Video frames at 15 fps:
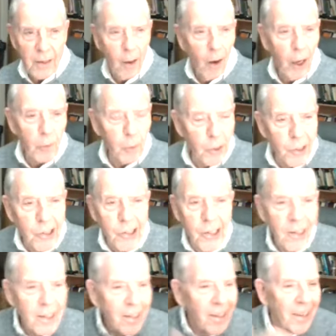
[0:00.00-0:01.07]
God
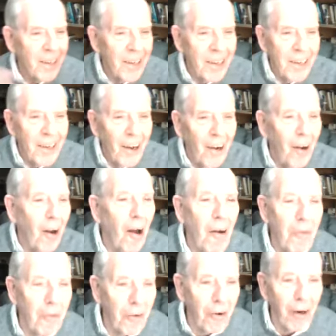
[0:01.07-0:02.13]
was
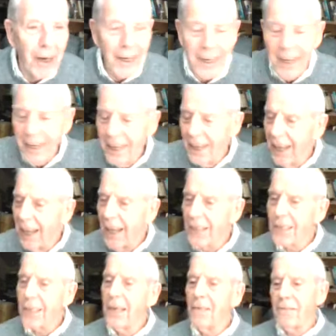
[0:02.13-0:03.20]
offering
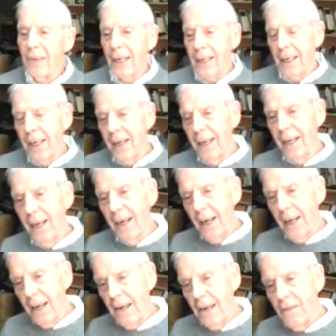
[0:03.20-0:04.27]
and giving
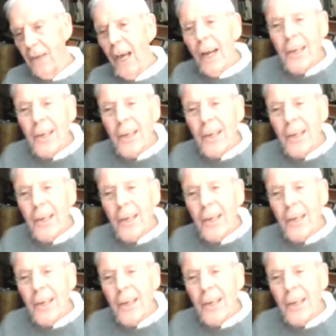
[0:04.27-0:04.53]
life,